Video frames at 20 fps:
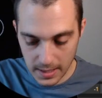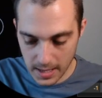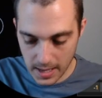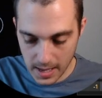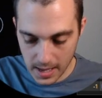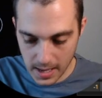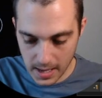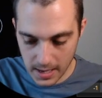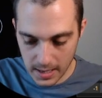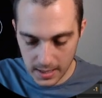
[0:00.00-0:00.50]

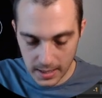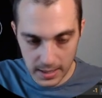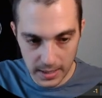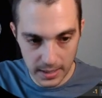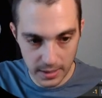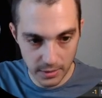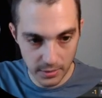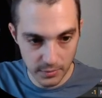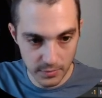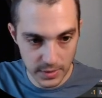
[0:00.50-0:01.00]
and
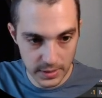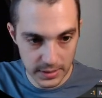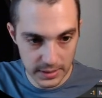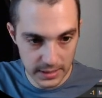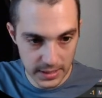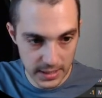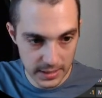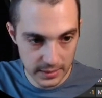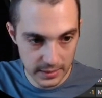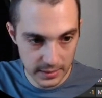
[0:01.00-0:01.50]
83
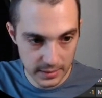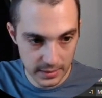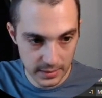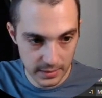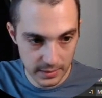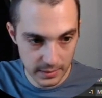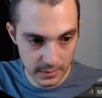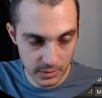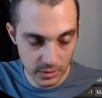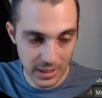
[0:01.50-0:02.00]

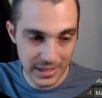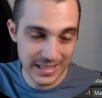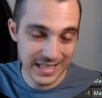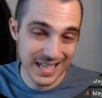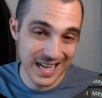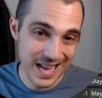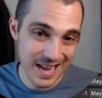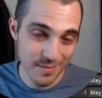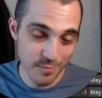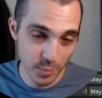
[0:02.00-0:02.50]
cents. So that's
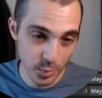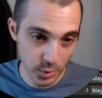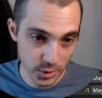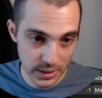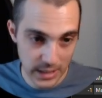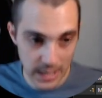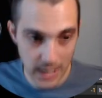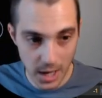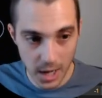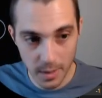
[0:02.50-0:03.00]
an
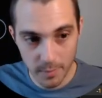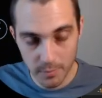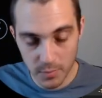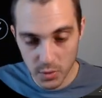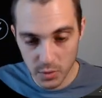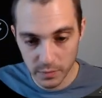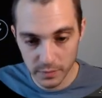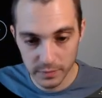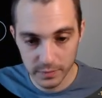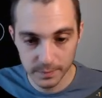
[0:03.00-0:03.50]
8% up
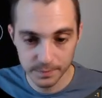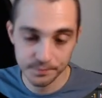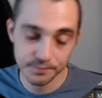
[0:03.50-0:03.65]
move.